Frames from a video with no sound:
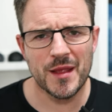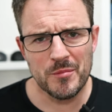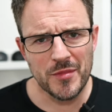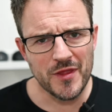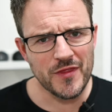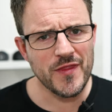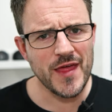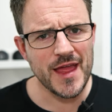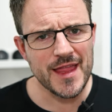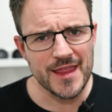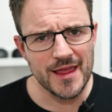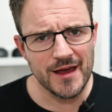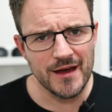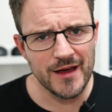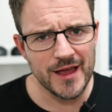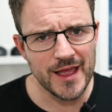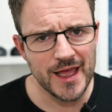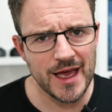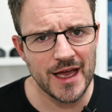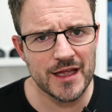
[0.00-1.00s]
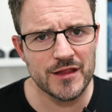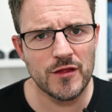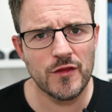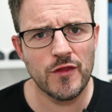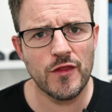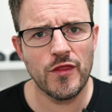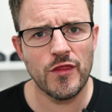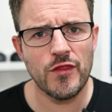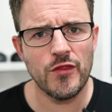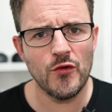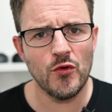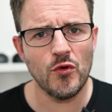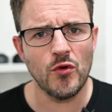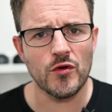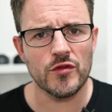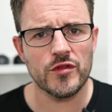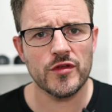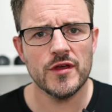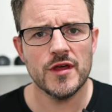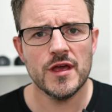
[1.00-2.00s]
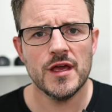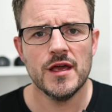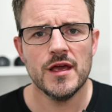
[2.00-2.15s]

But then I had a thought.